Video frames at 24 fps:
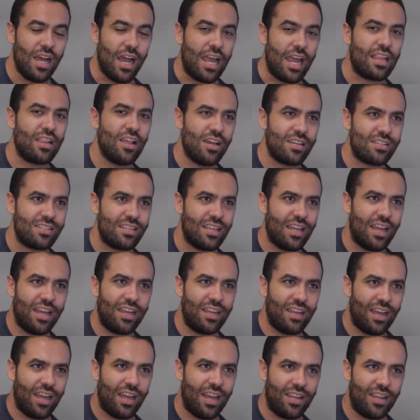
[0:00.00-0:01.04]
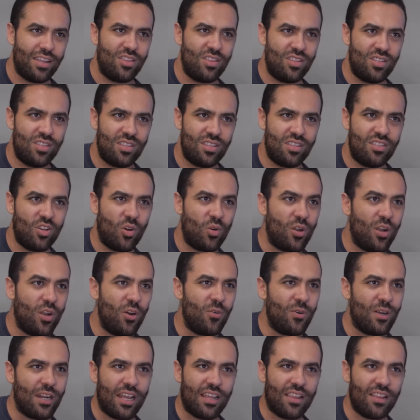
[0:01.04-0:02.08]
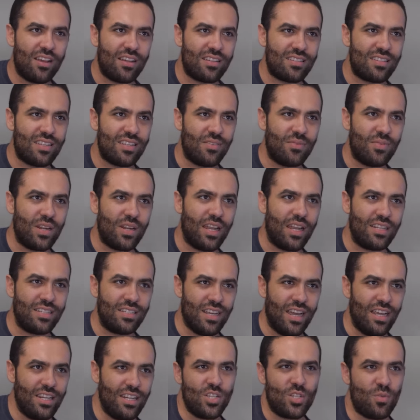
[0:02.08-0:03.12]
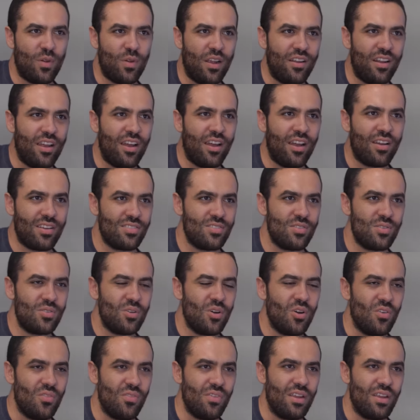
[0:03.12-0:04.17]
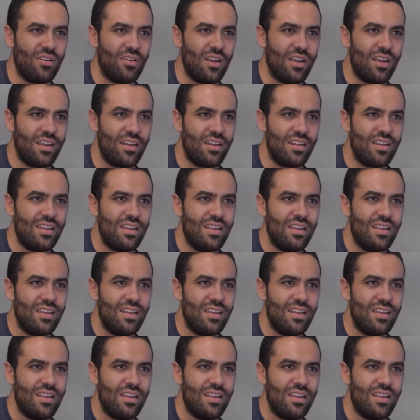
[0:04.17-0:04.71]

i lost i i don't know when i lost it but i i just found out because you told me right